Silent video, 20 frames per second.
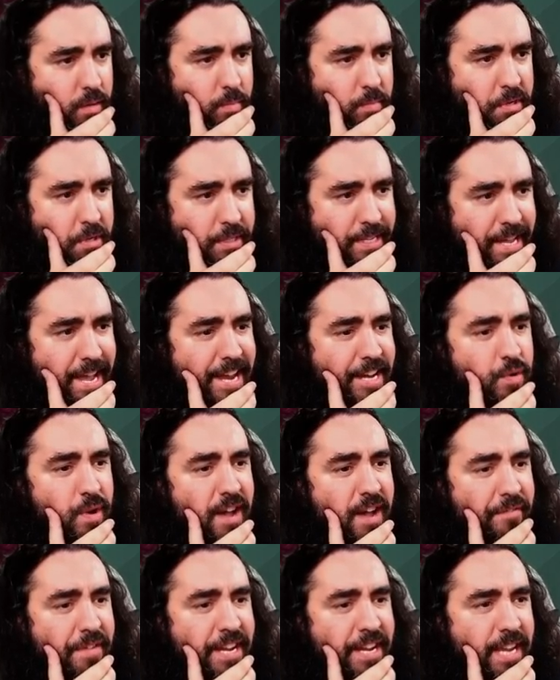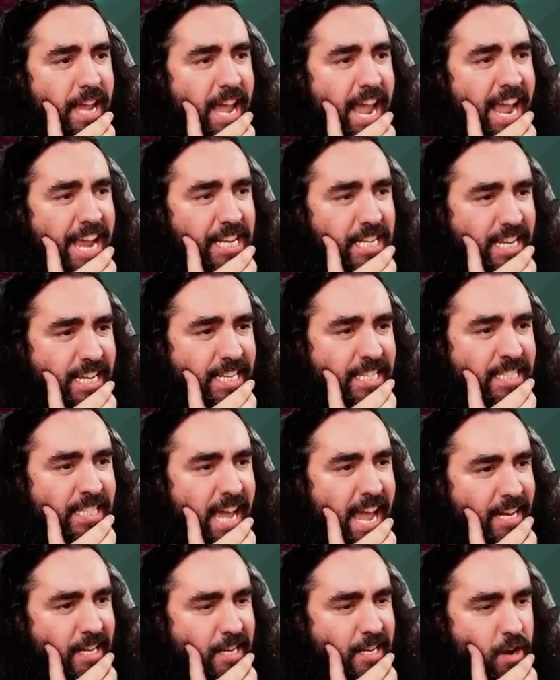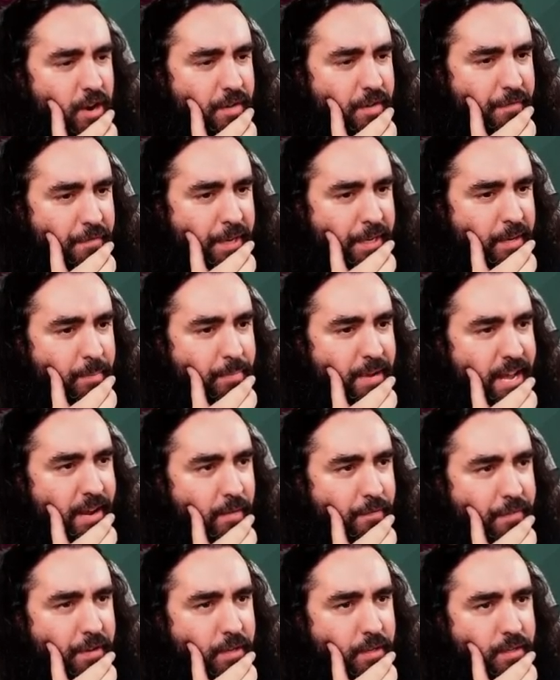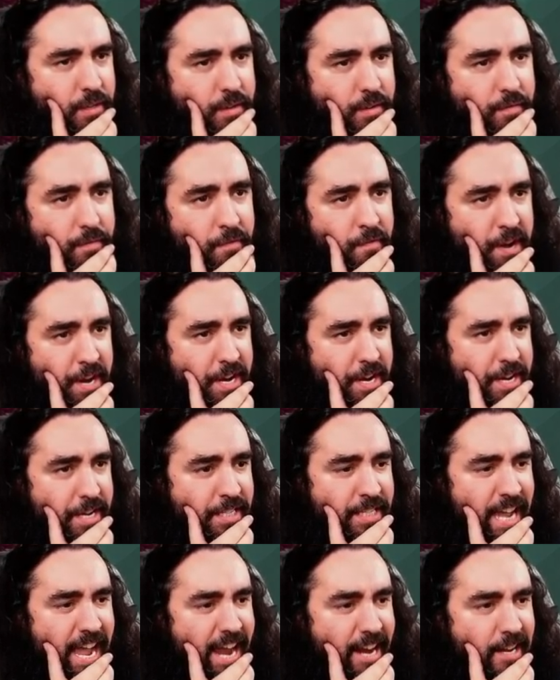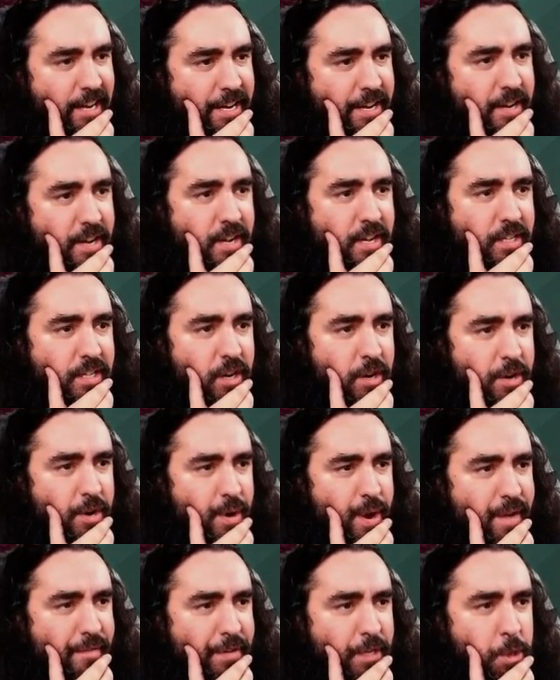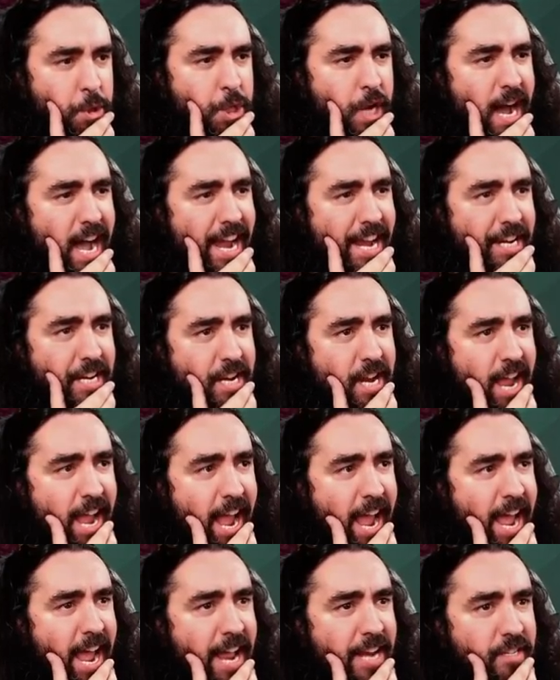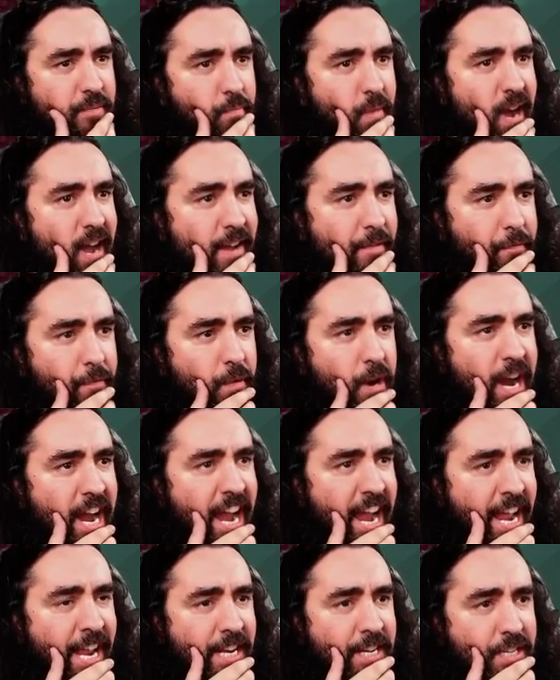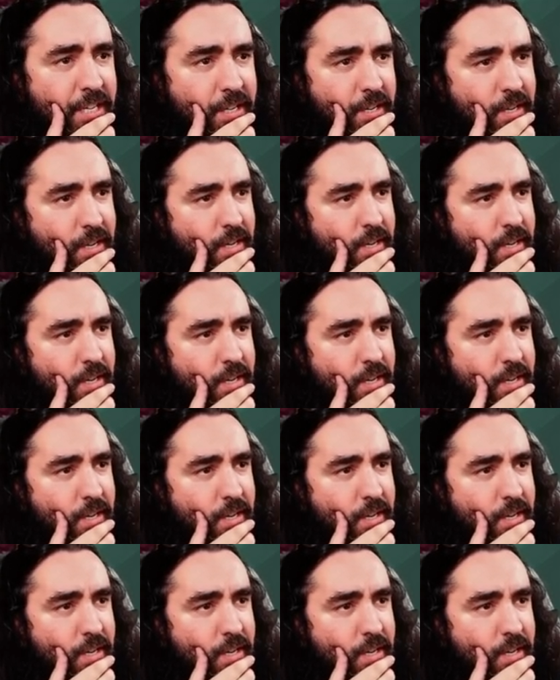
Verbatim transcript: Because I do have 8 exactly on the freaking battlefield. Freaking exactly. So do you have the giant in hand, my friend?